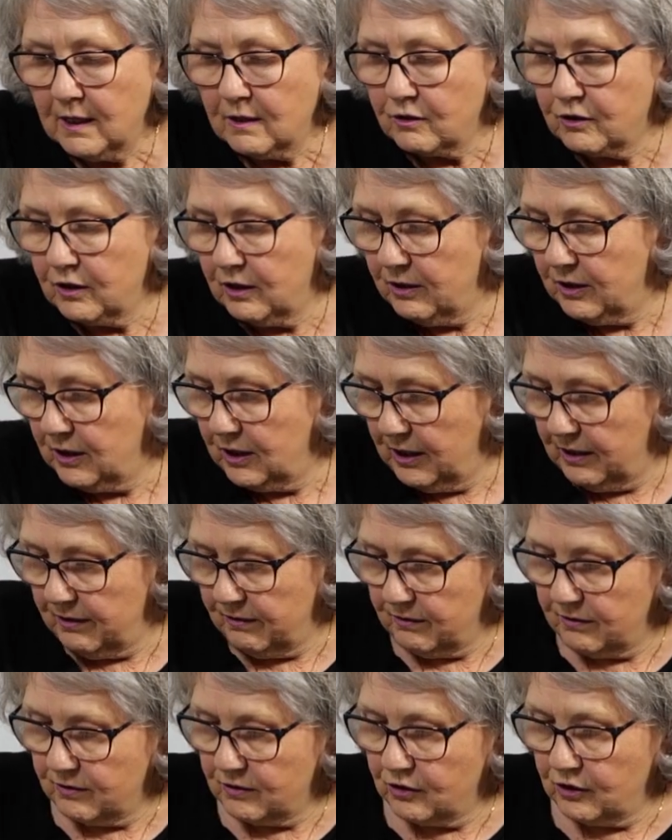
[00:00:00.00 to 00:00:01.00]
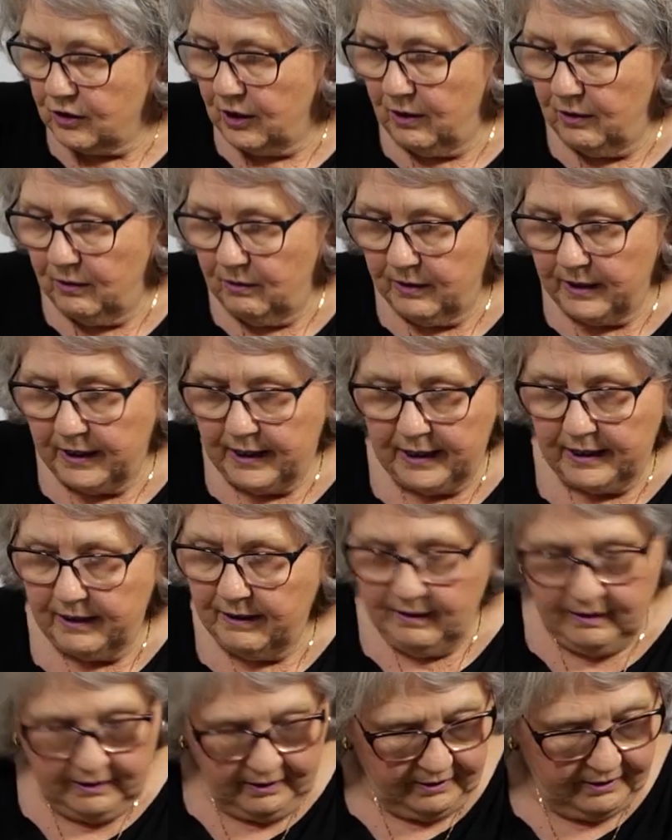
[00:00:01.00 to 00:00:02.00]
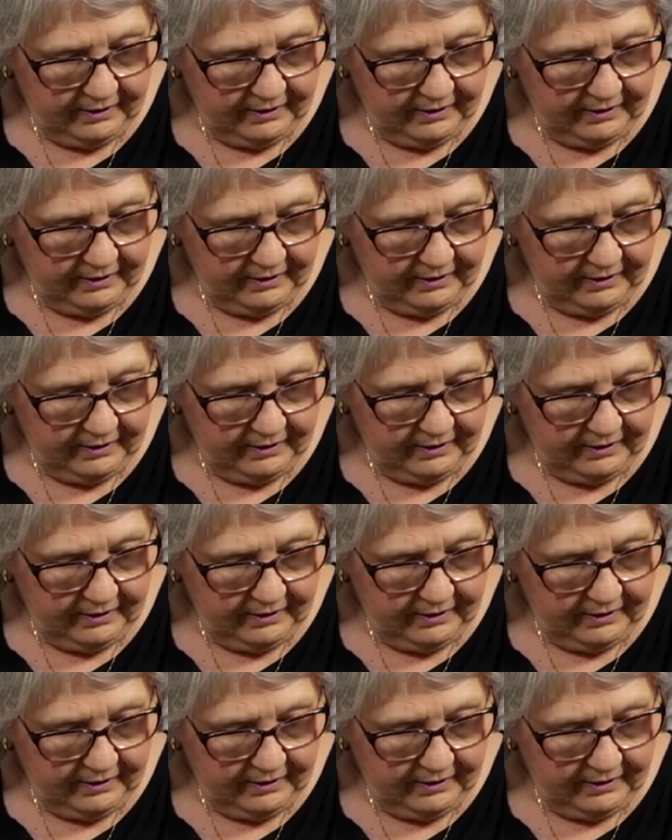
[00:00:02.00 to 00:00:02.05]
So you're going to sew in,